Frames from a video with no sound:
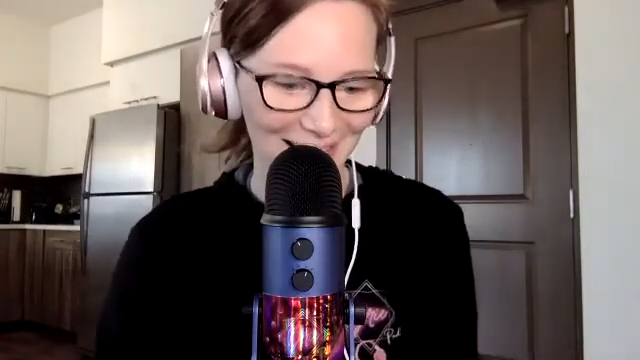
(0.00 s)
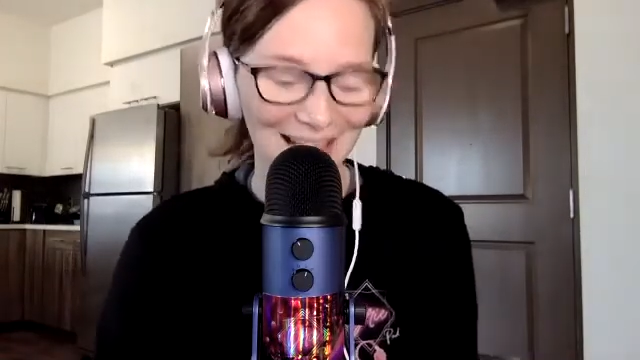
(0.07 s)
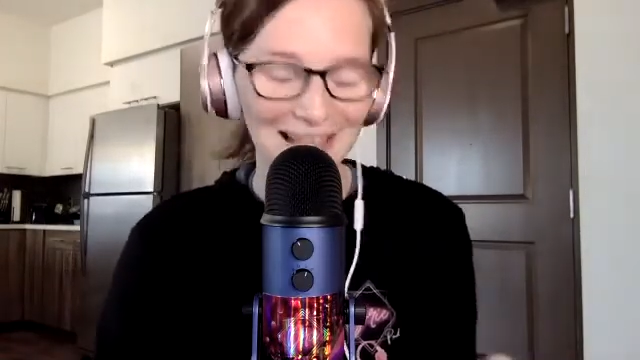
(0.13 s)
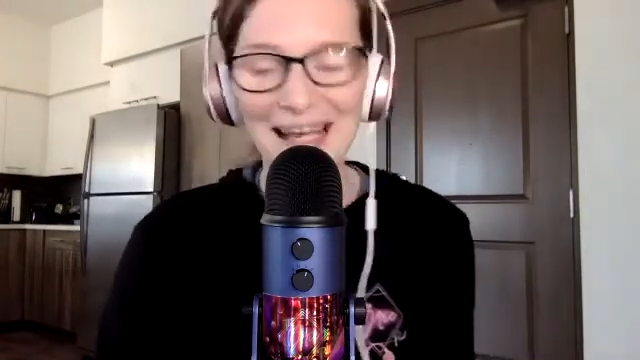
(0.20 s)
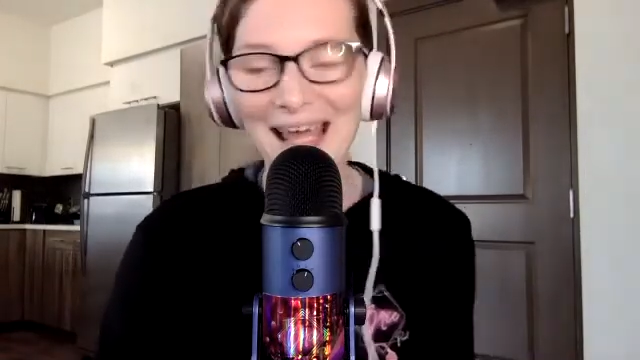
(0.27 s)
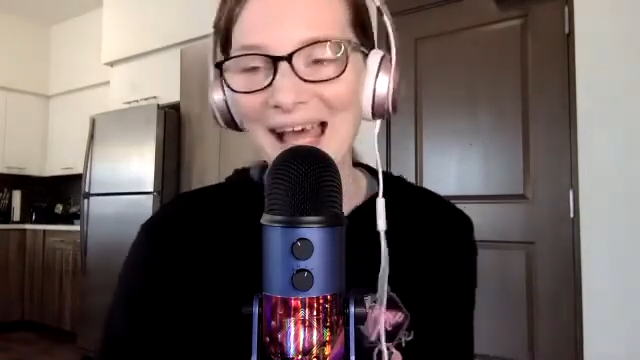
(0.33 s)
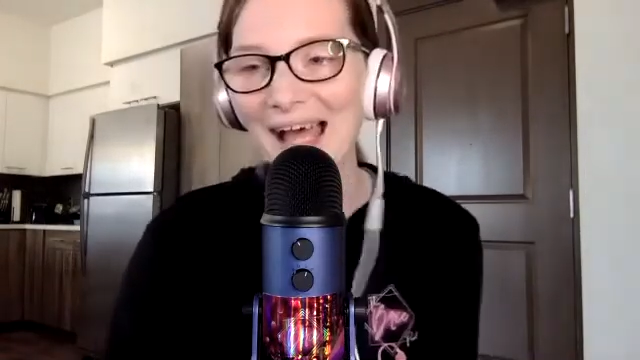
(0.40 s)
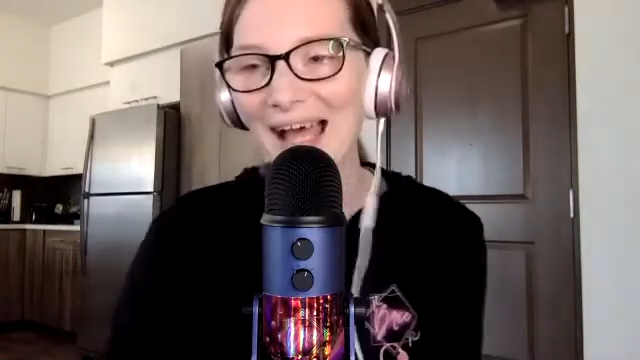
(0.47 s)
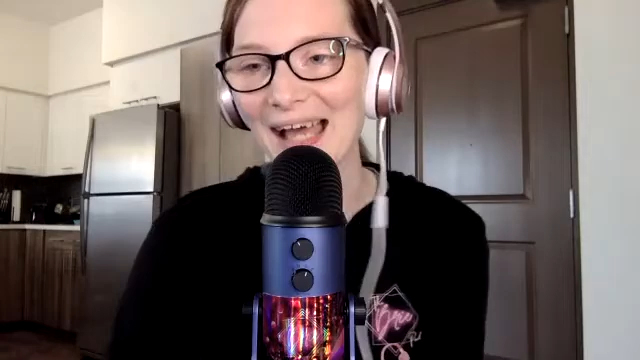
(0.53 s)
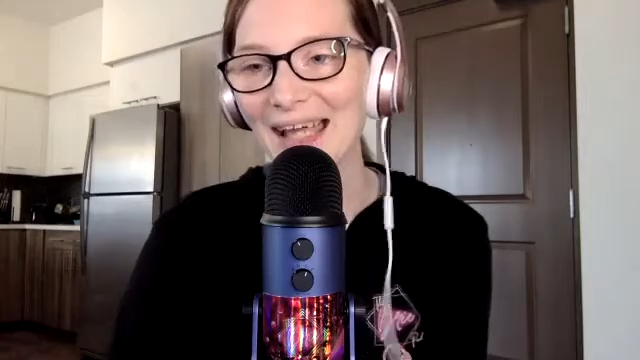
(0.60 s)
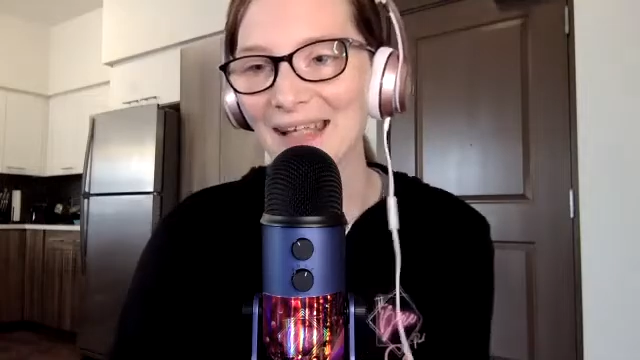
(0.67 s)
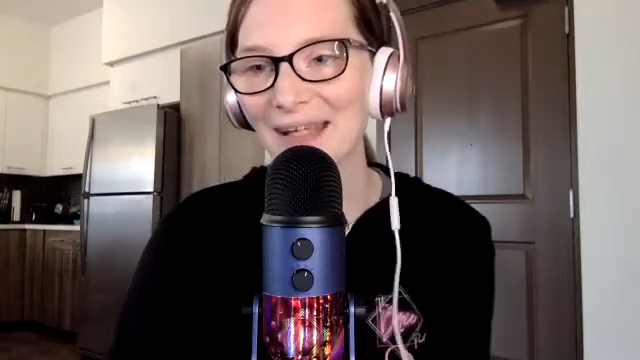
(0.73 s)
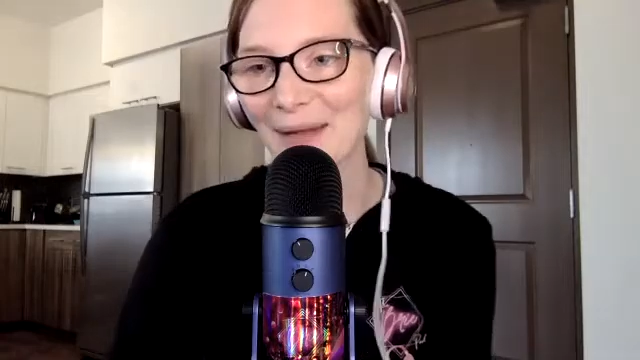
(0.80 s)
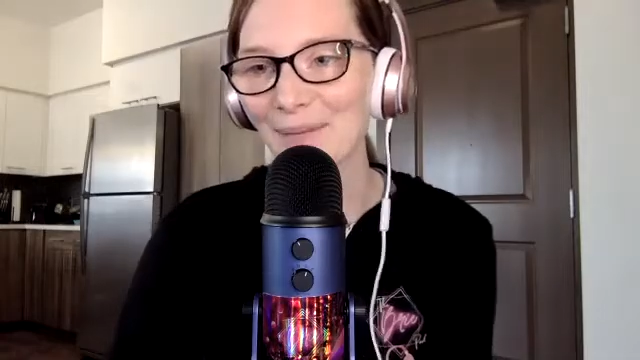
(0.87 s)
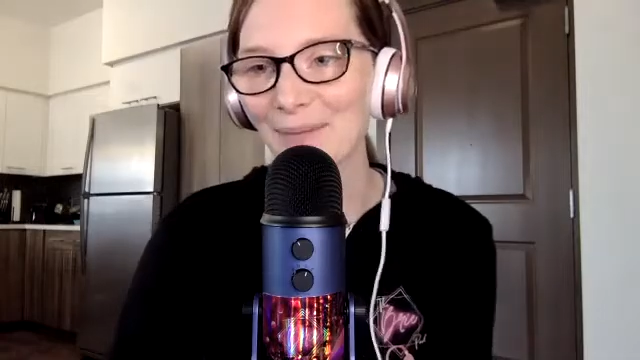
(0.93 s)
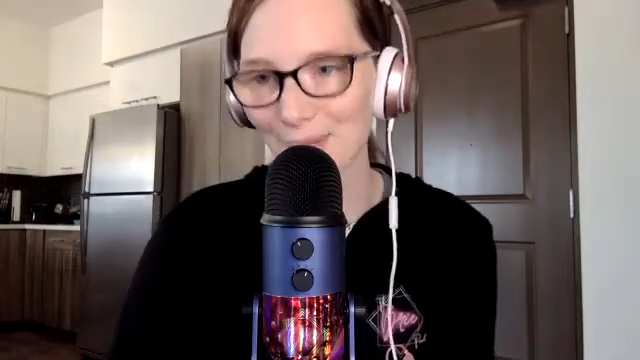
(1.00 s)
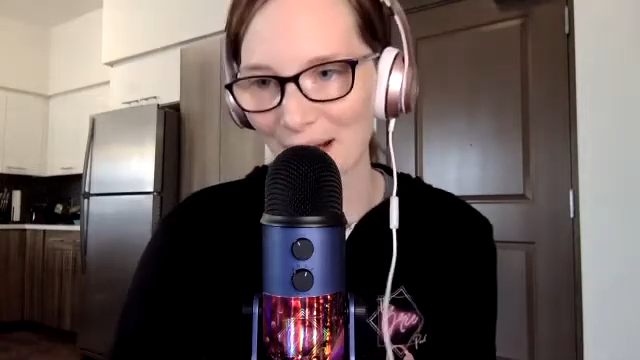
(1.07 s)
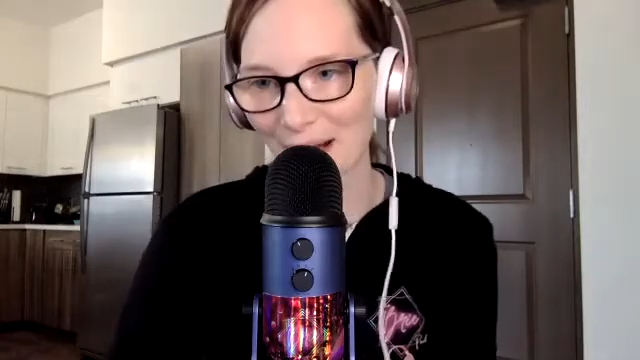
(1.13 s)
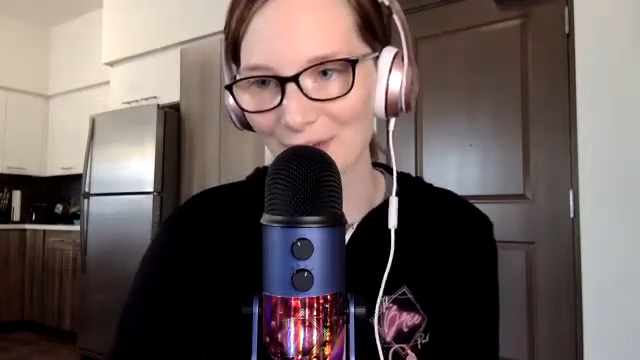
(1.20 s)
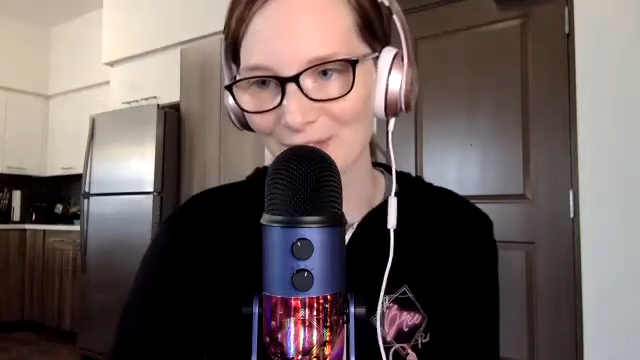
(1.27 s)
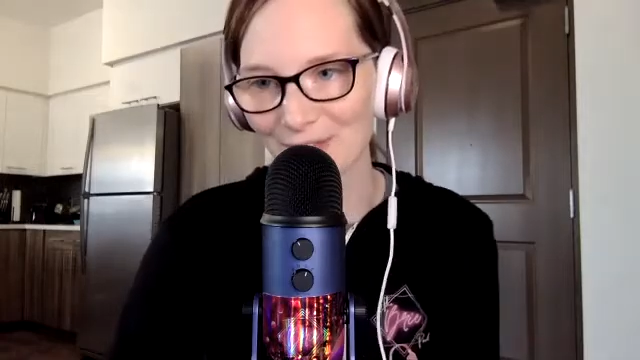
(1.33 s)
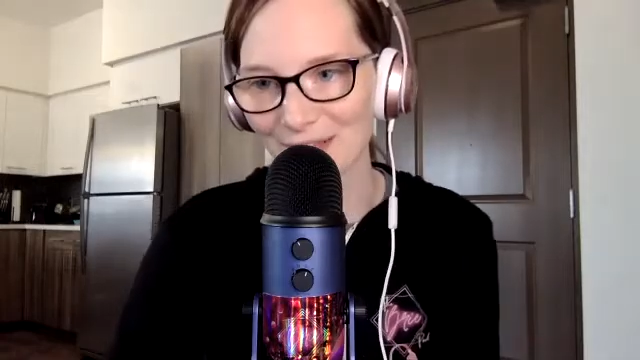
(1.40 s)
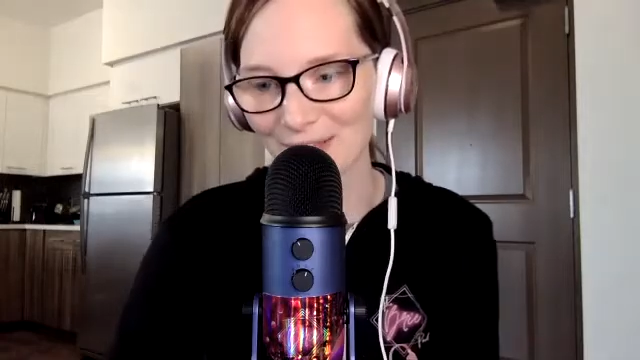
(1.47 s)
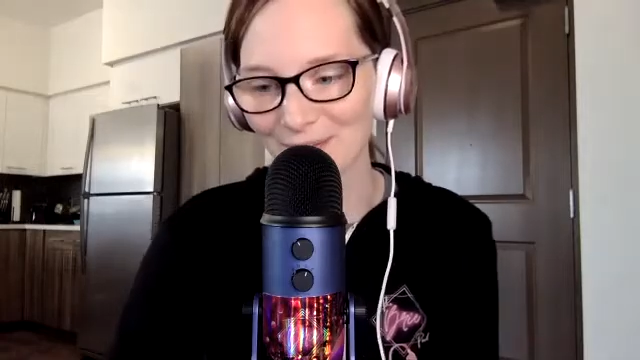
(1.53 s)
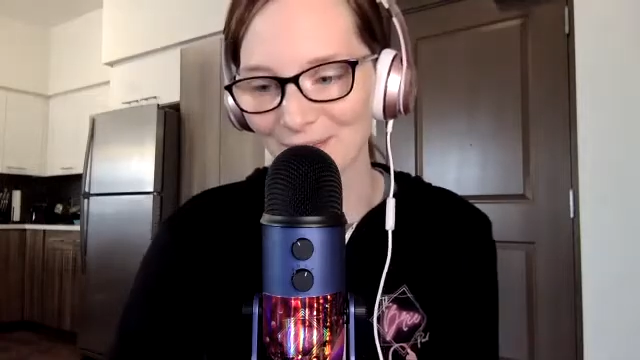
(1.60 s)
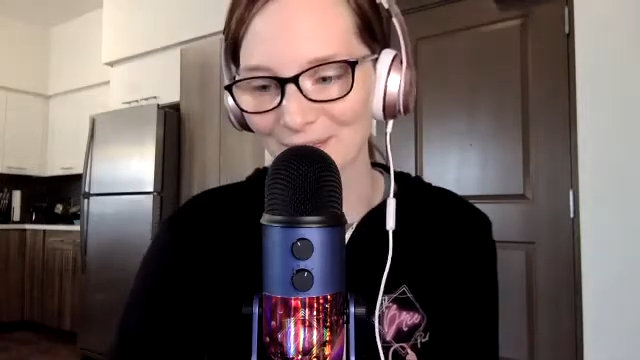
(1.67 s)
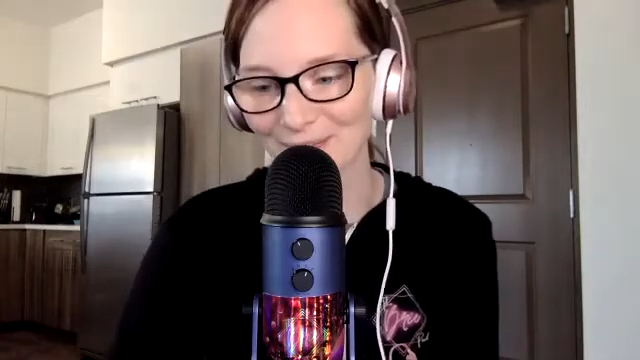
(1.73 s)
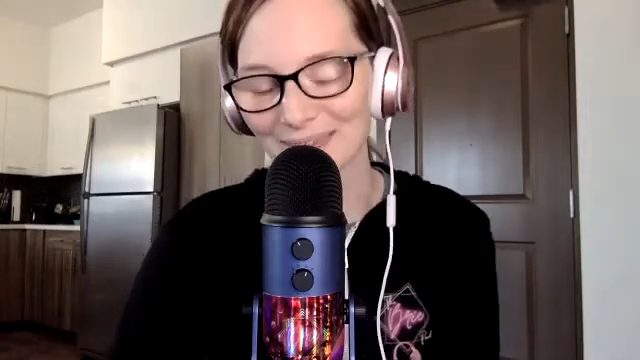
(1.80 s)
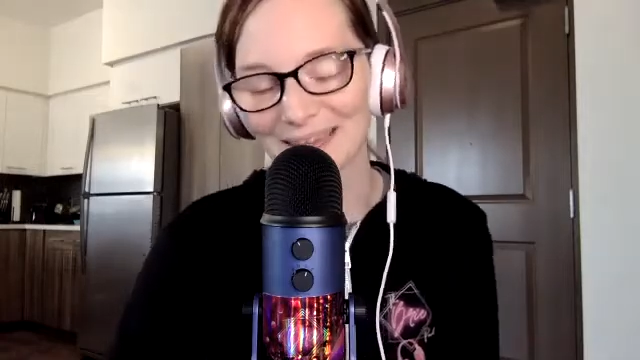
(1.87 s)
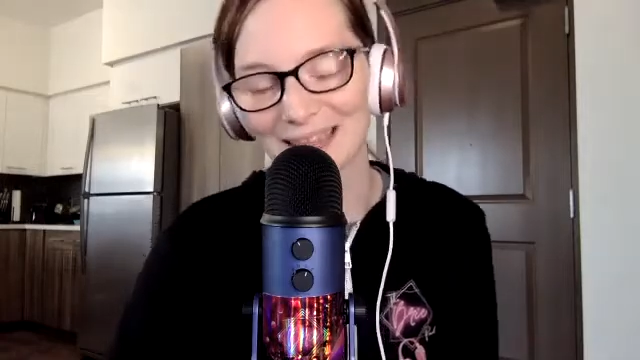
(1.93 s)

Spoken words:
and I am proud of you.